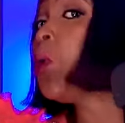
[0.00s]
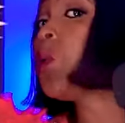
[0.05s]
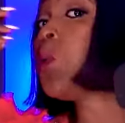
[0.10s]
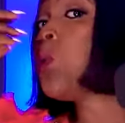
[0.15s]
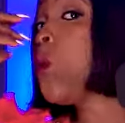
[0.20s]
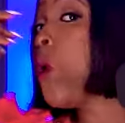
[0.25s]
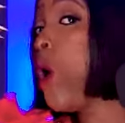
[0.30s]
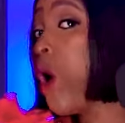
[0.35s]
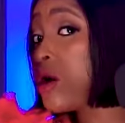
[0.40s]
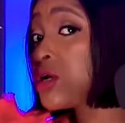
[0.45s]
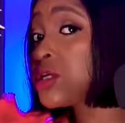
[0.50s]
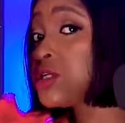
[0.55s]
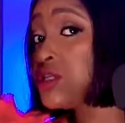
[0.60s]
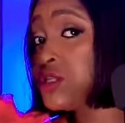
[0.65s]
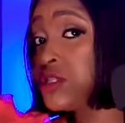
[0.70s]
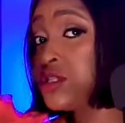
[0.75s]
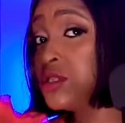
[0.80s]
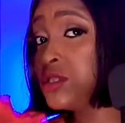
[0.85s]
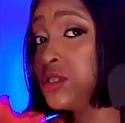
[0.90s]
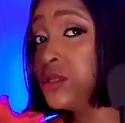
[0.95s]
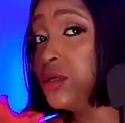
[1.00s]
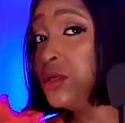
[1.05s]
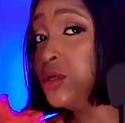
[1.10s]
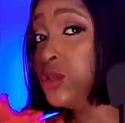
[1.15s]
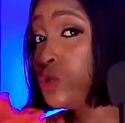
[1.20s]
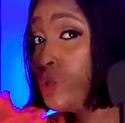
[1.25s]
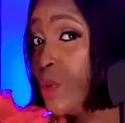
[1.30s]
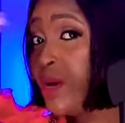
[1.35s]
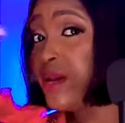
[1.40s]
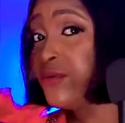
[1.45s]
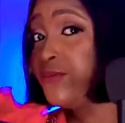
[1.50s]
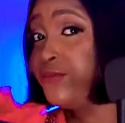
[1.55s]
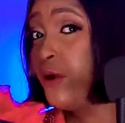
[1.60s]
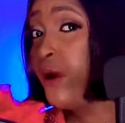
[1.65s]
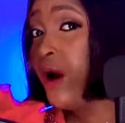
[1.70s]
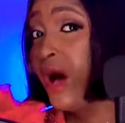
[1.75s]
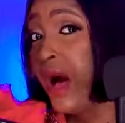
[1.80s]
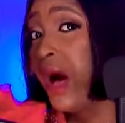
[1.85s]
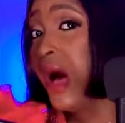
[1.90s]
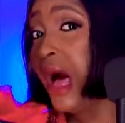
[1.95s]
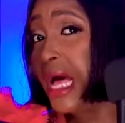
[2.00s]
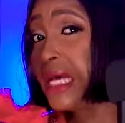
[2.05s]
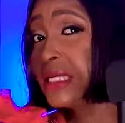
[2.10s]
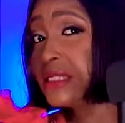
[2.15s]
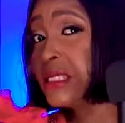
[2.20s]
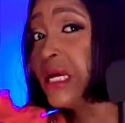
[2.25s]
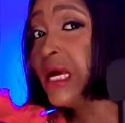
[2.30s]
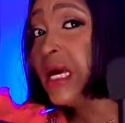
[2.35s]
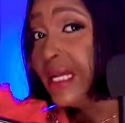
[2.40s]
works 24 hours,